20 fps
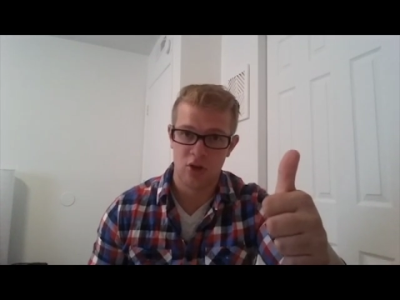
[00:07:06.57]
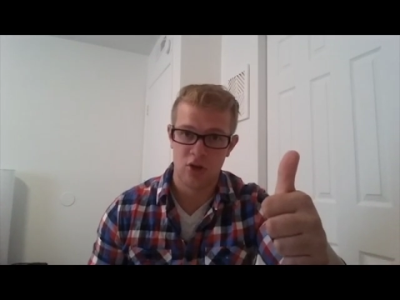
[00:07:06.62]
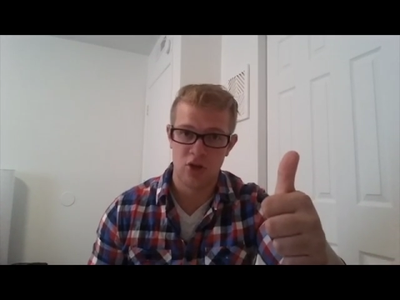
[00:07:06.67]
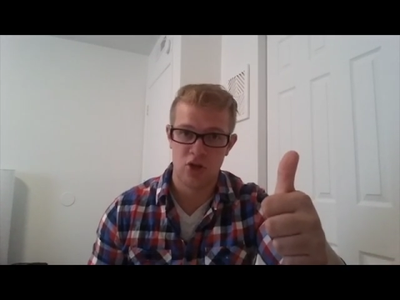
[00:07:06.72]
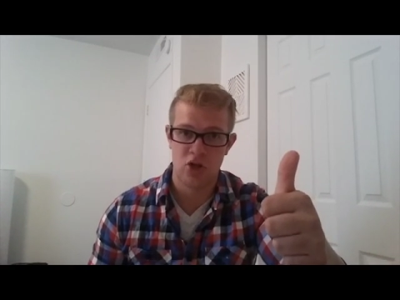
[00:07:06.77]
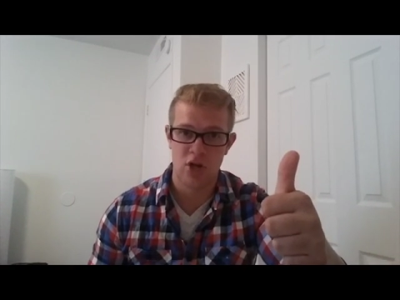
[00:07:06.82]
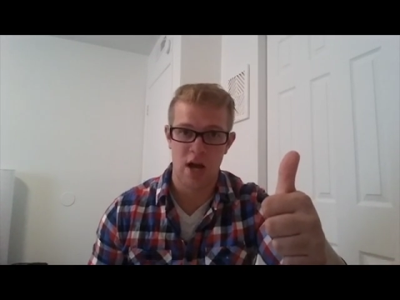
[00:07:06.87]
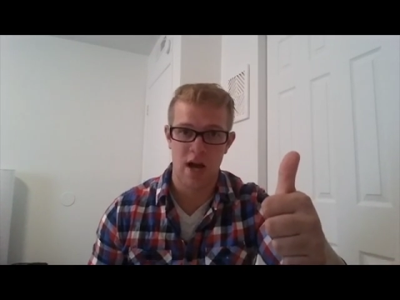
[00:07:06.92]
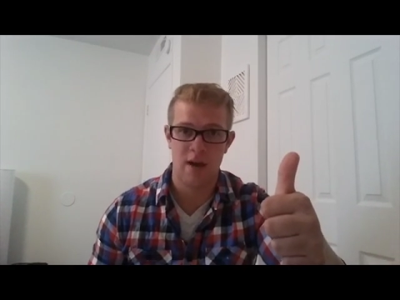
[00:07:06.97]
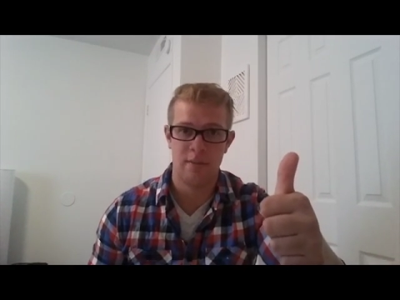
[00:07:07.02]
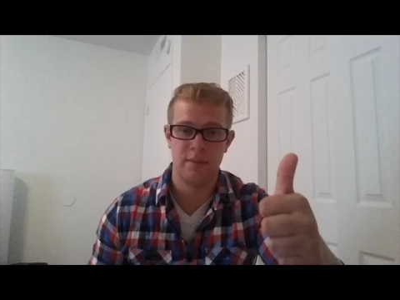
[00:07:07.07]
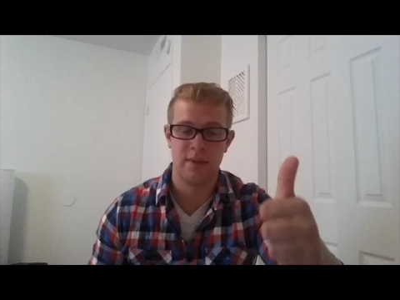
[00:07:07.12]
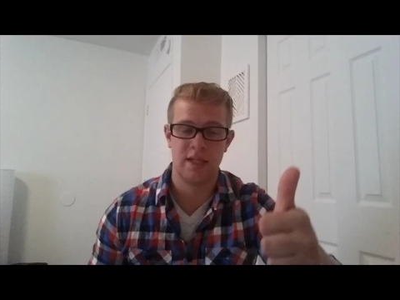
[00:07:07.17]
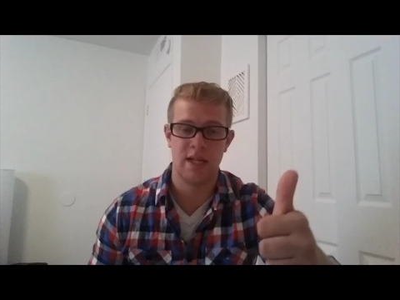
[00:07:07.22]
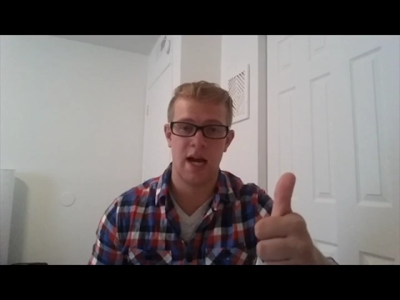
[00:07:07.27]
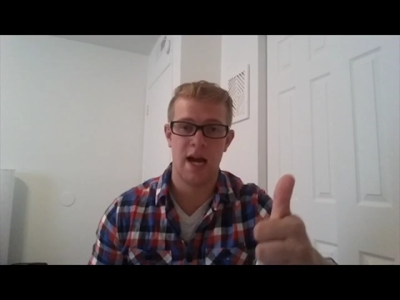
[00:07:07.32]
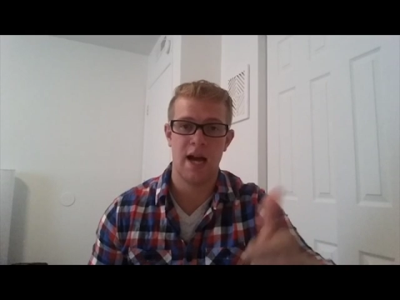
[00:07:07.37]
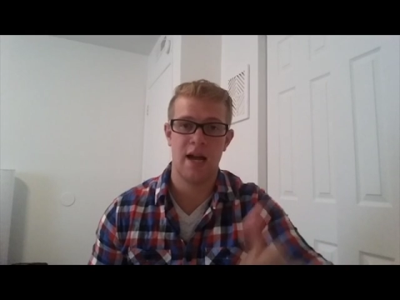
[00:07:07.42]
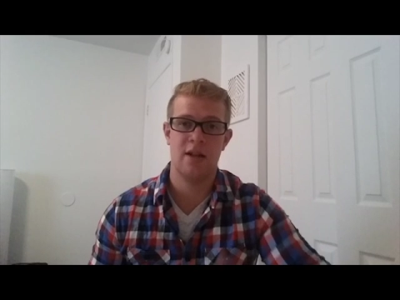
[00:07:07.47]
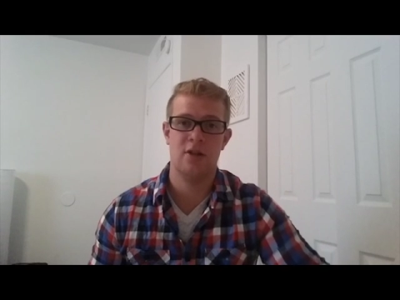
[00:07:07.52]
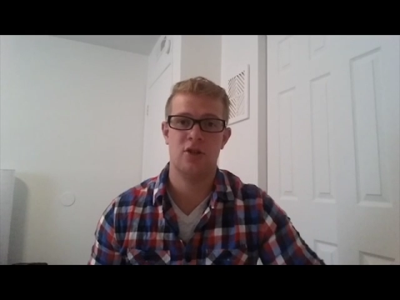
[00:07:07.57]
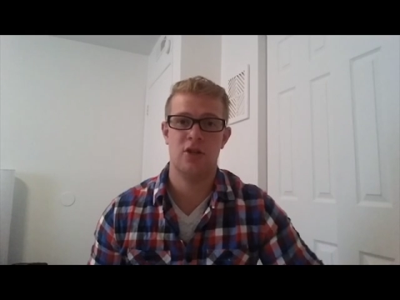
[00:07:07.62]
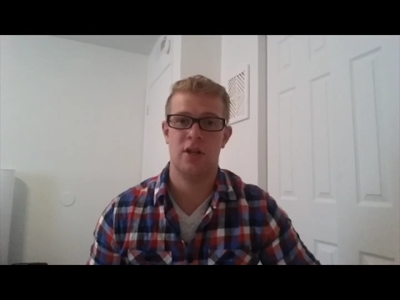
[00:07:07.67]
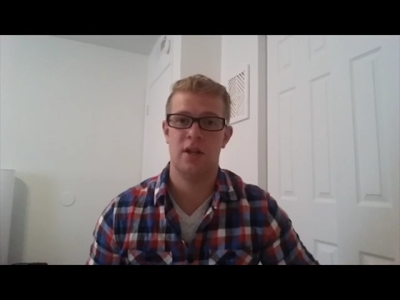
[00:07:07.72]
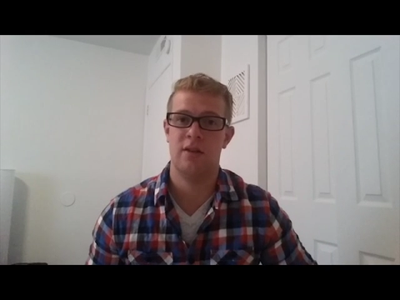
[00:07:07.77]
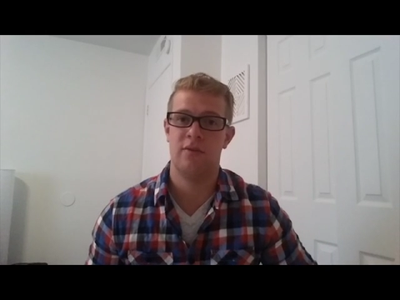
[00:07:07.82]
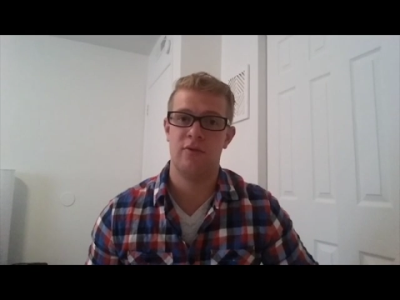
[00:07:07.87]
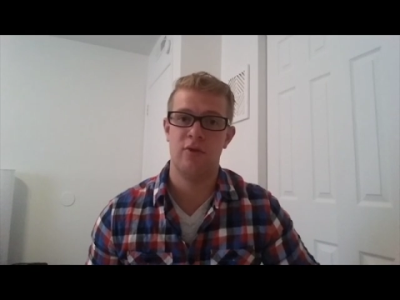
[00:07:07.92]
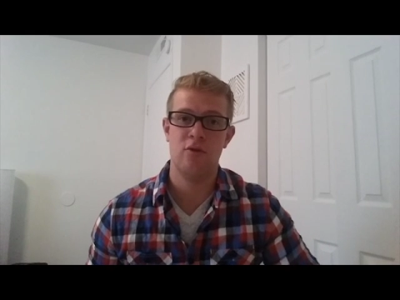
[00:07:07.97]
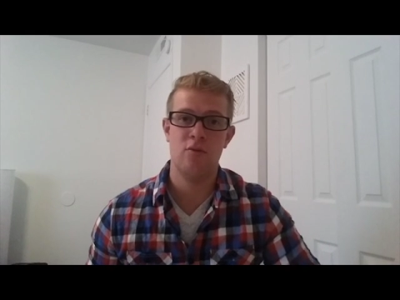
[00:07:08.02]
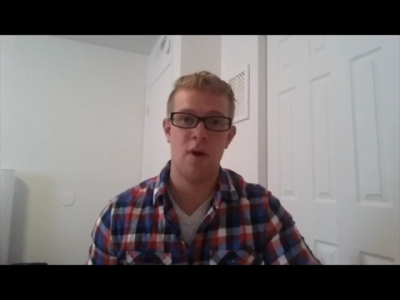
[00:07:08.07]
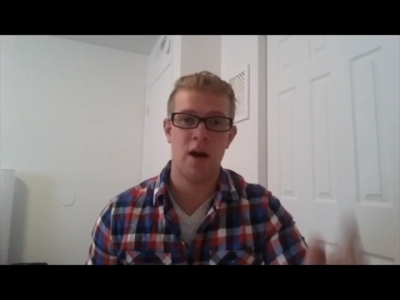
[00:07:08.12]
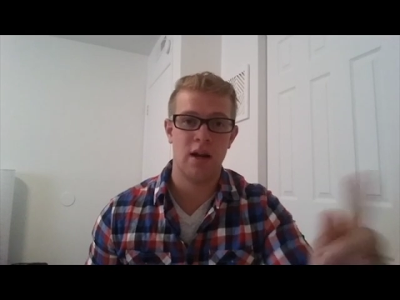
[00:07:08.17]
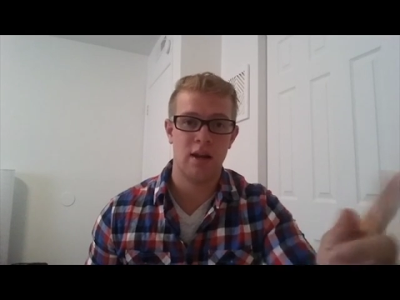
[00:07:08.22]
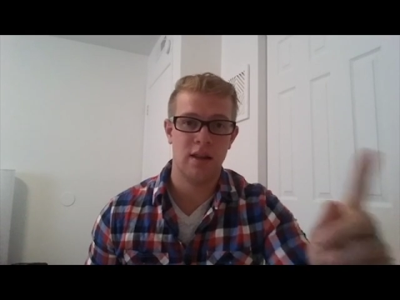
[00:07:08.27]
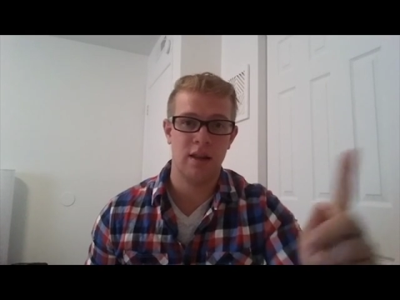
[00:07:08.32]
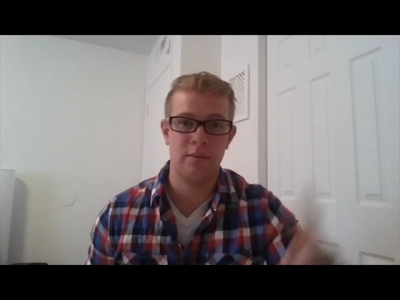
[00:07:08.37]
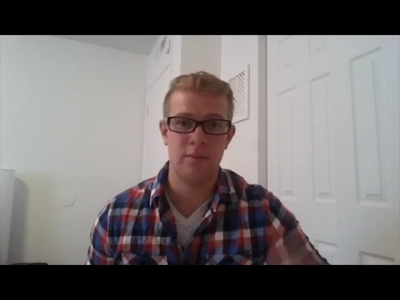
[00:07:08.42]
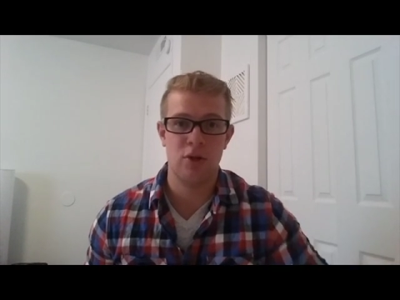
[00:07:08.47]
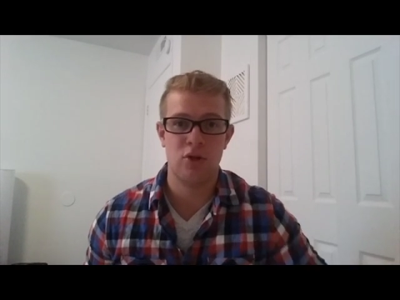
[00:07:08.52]
Good job, Dodge. If you
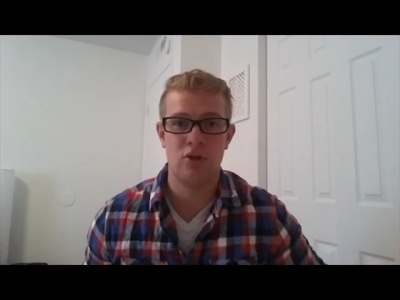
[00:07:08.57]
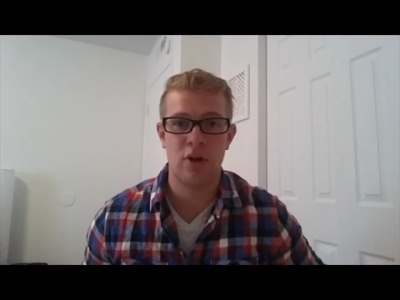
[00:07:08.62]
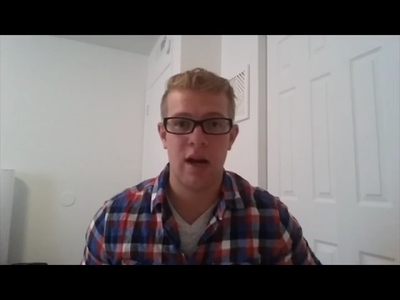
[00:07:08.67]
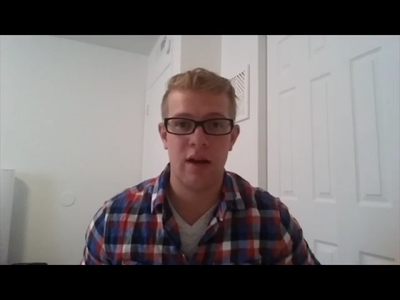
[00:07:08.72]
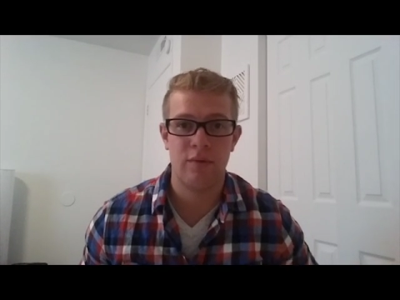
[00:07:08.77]
want to let me